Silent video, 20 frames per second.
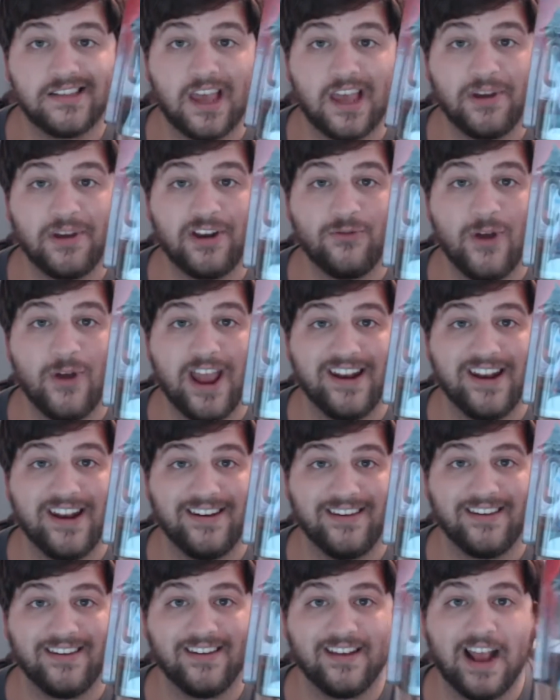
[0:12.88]
Sabine
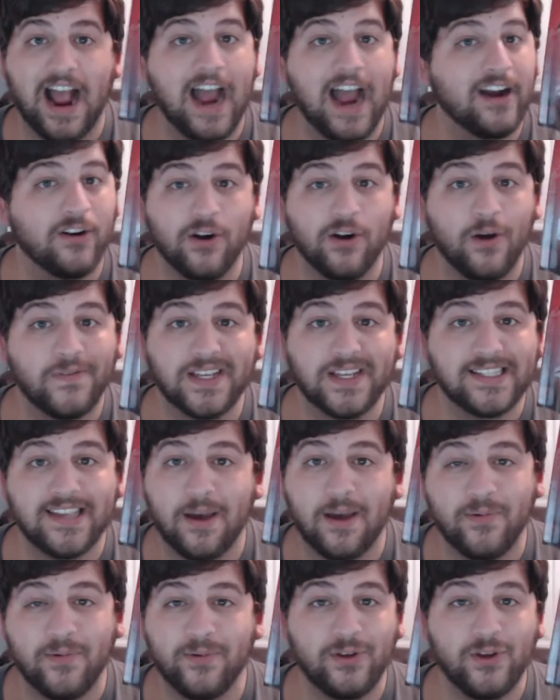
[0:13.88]
Wren. I don't know if that's
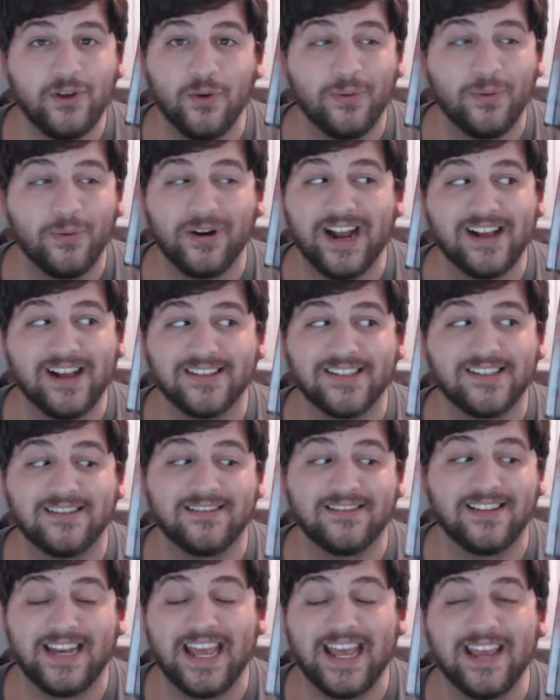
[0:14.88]
how you
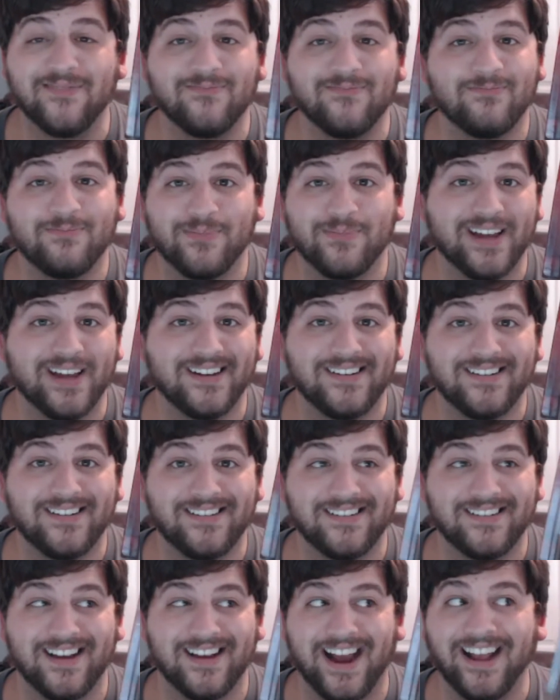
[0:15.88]
pronounce the name, but
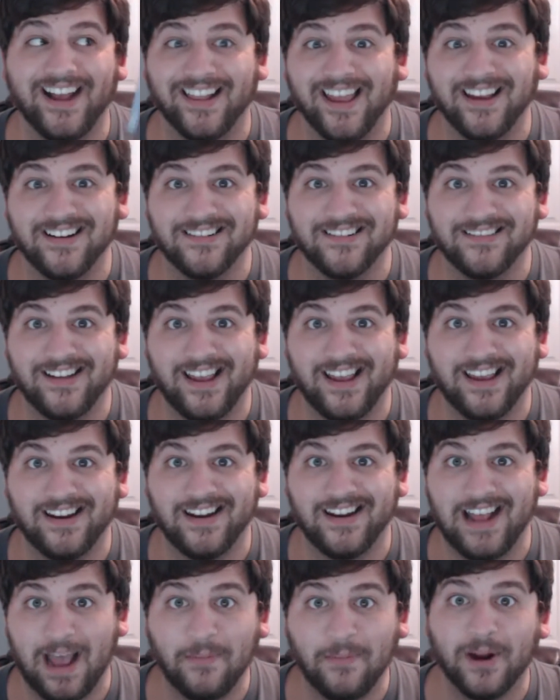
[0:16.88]
I like her
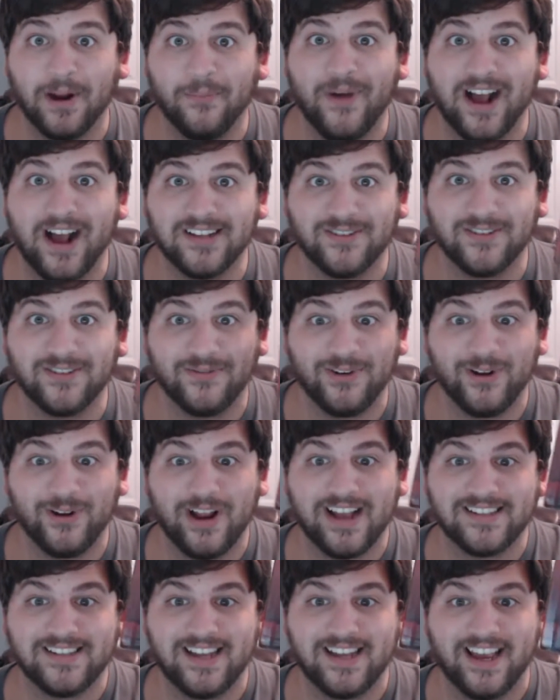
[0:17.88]
and I'm going to unbox her for you
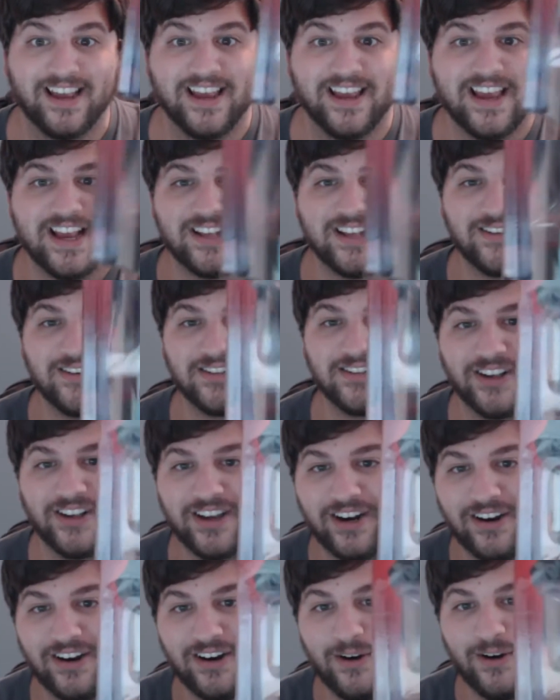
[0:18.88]
guys today. So here's a
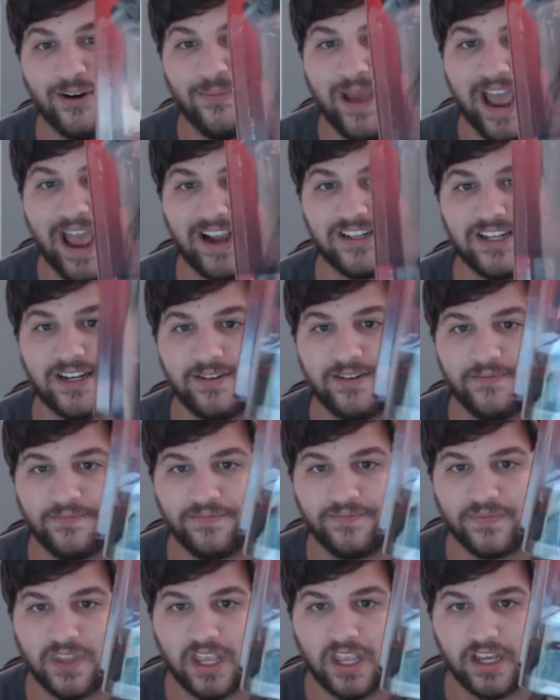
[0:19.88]
look at her in her packaging.
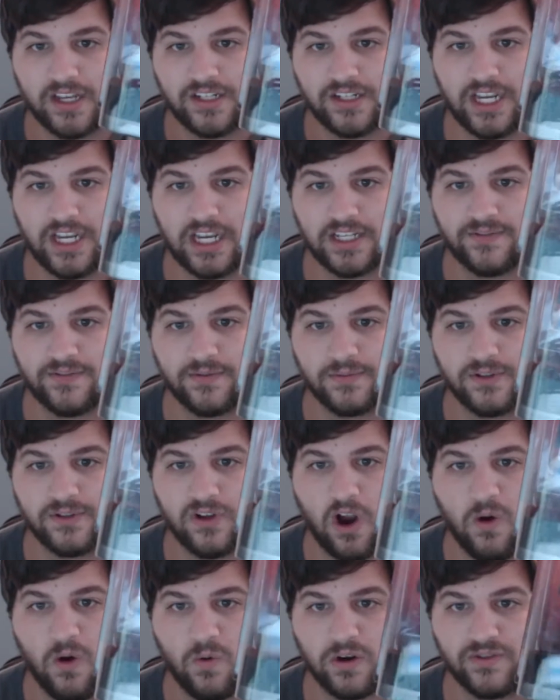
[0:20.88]
She is from
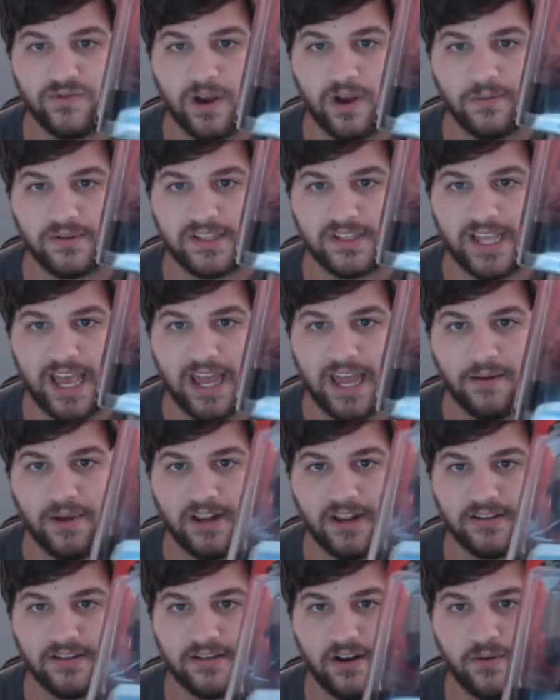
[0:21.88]
Star Wars Rebels, the
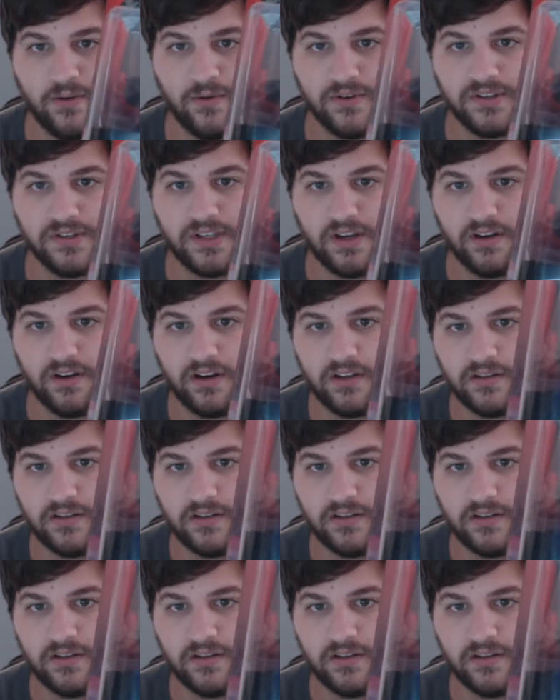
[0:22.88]
animated Star Wars